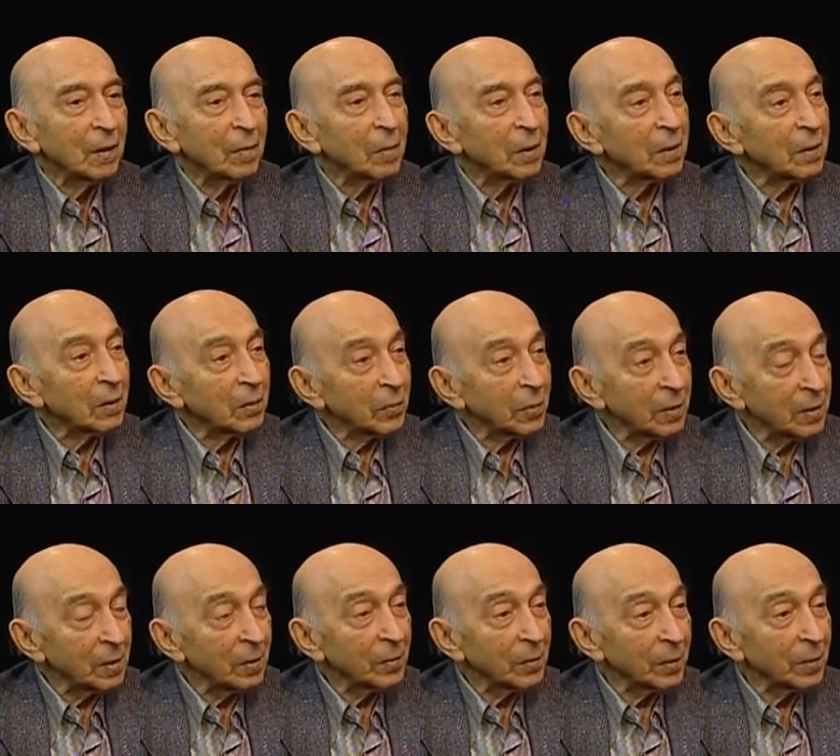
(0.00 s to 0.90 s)
But it was
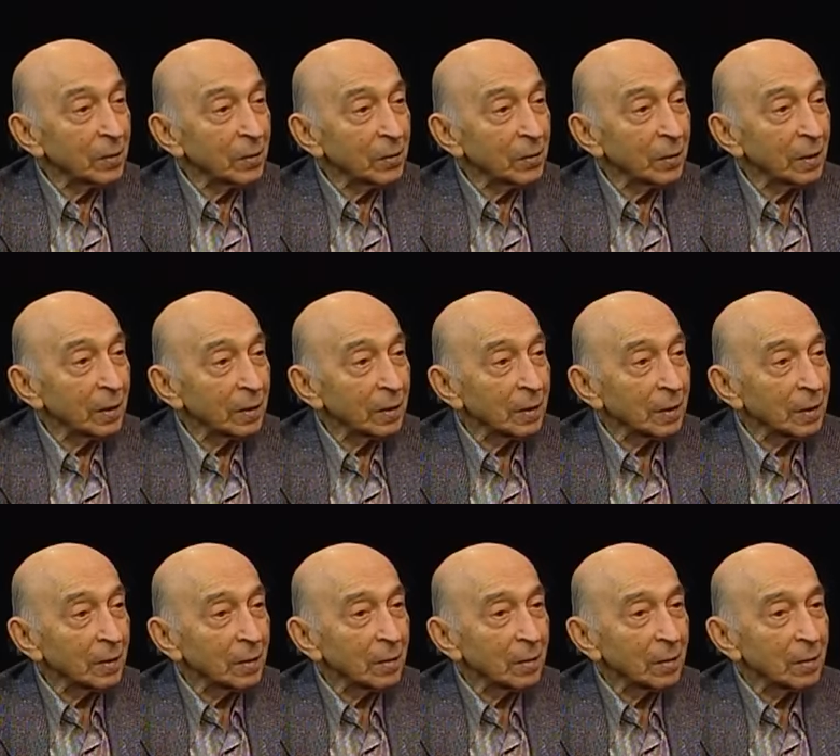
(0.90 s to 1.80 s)
difficult to get
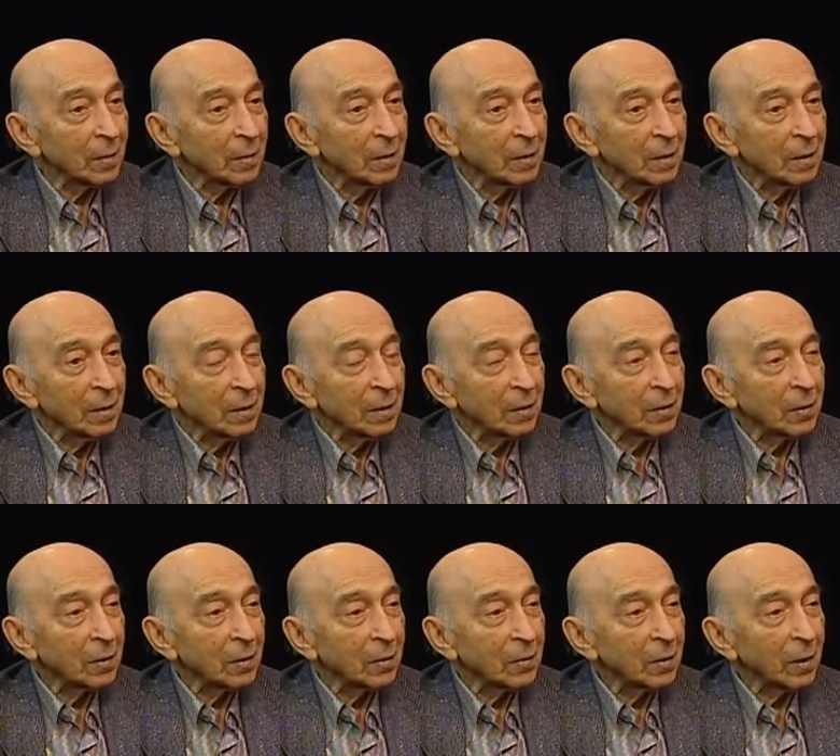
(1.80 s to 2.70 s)
in. You
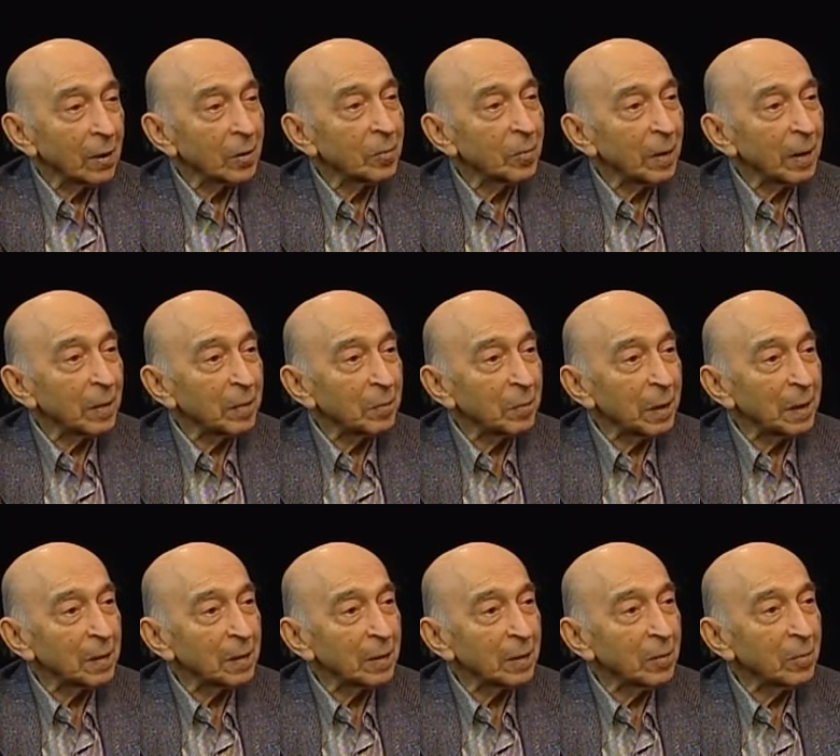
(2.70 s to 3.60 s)
see, they had
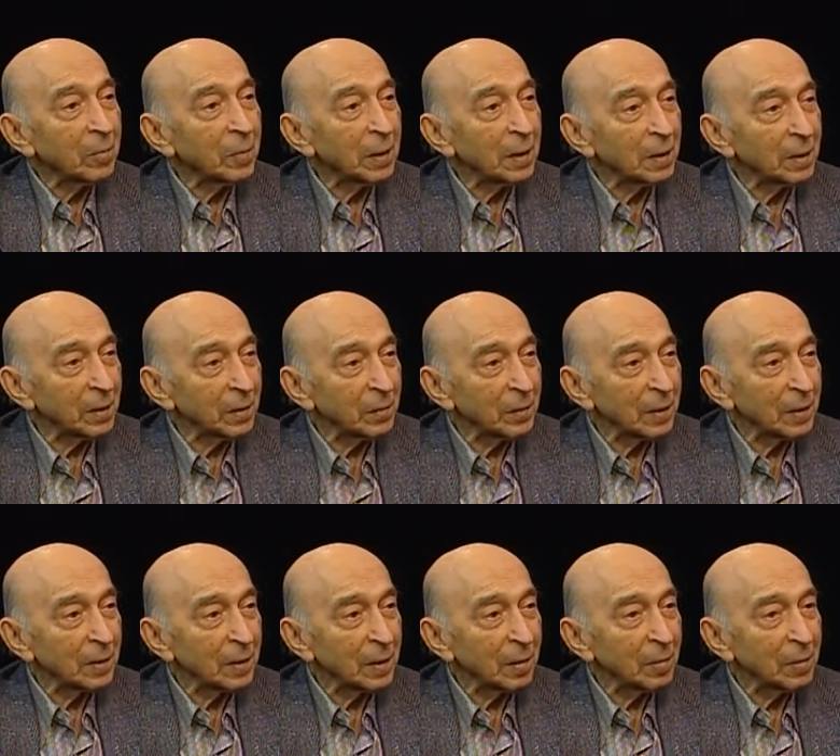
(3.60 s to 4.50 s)
passed competitive
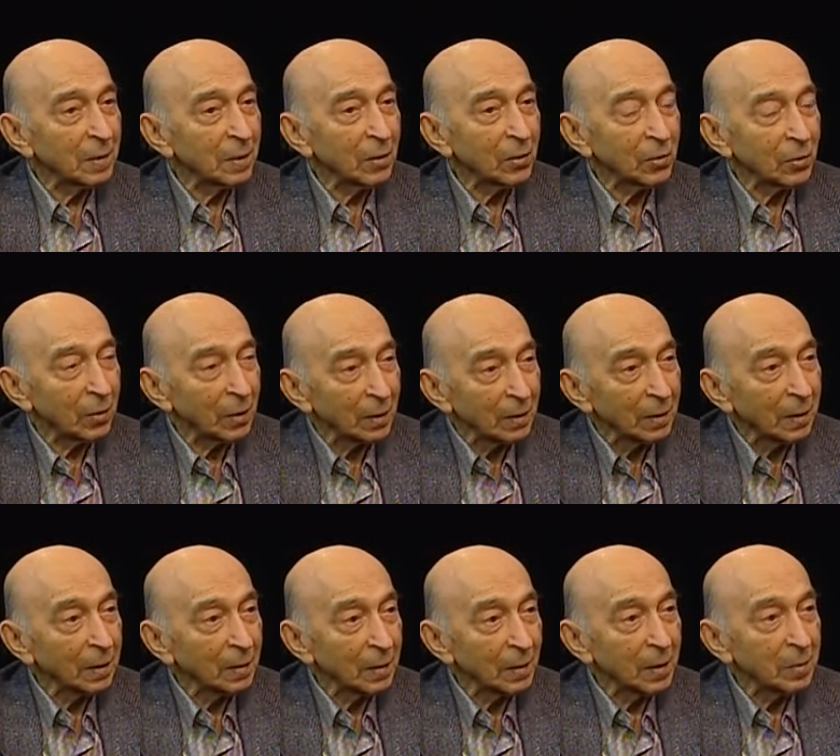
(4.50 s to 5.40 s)
examination. At
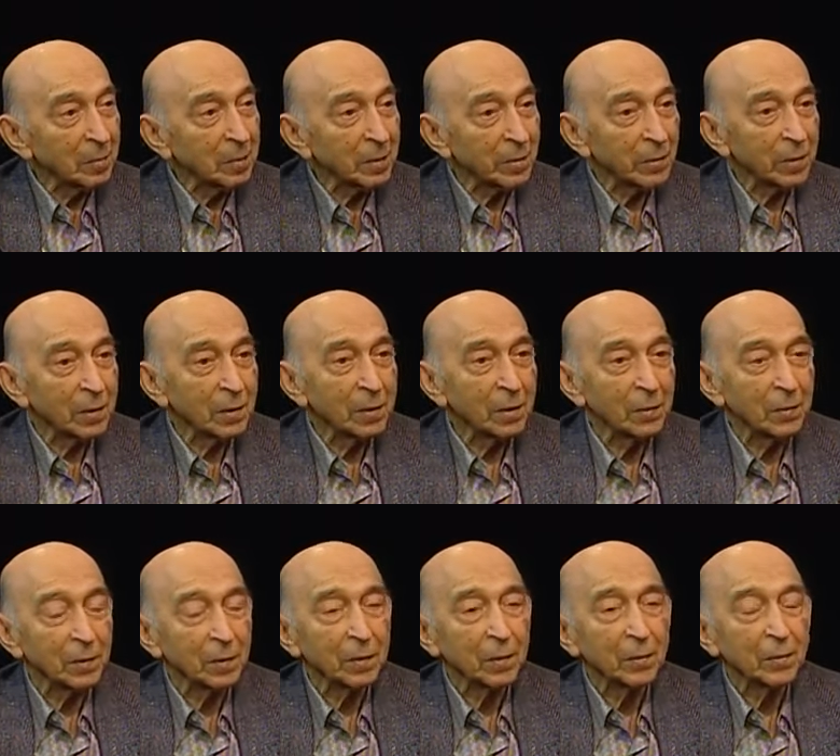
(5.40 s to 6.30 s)
that time, it was
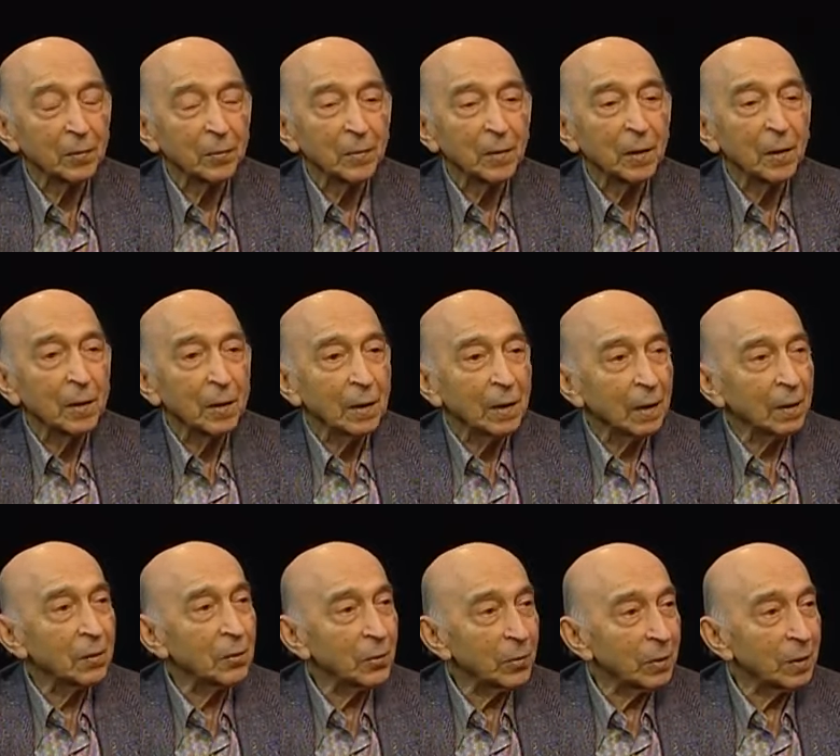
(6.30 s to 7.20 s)
difficult.
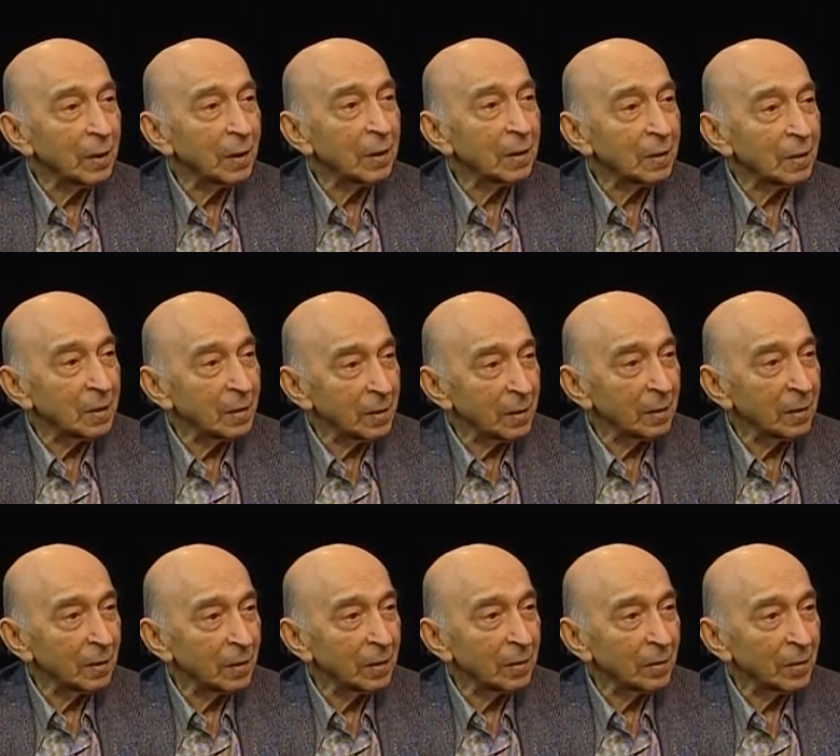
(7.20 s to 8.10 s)
And today, it's
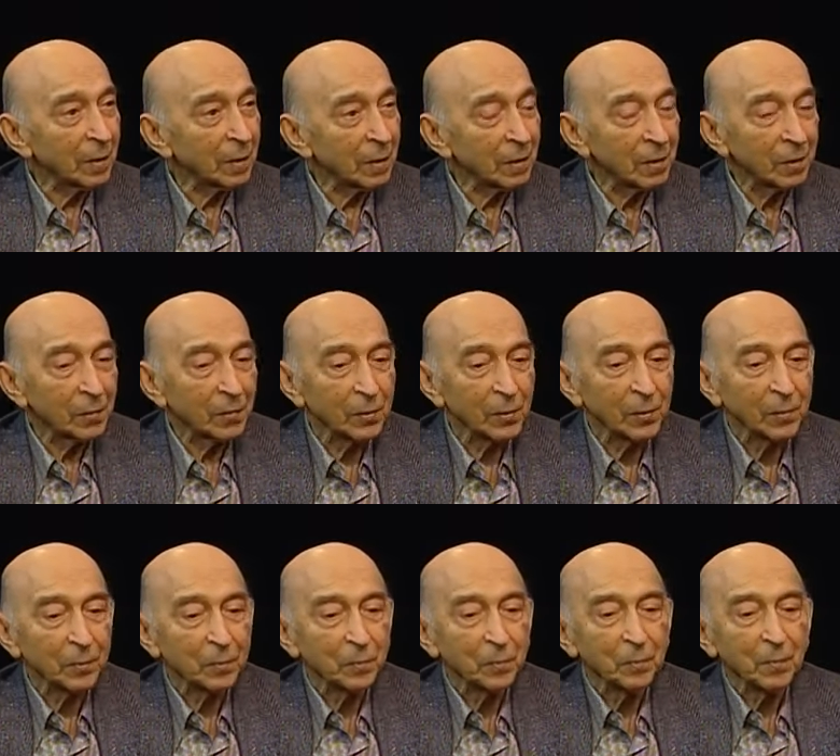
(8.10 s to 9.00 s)
still very difficult.